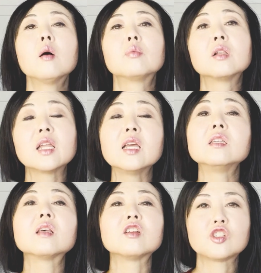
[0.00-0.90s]

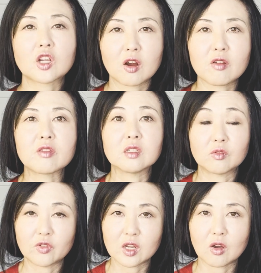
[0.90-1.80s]
please share this
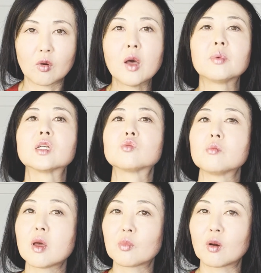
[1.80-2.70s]
video, because
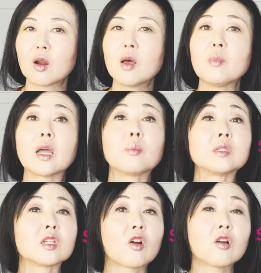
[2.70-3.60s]
remember, makeup
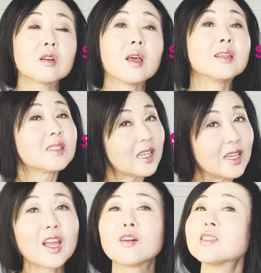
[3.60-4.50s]
is an art,
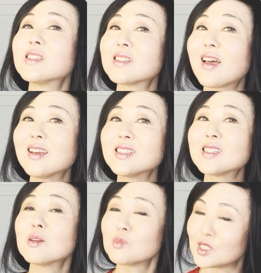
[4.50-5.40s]
skincare is a science.
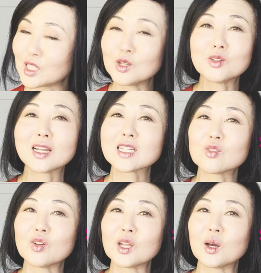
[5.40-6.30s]
See you in the next
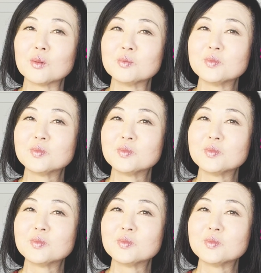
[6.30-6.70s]
video.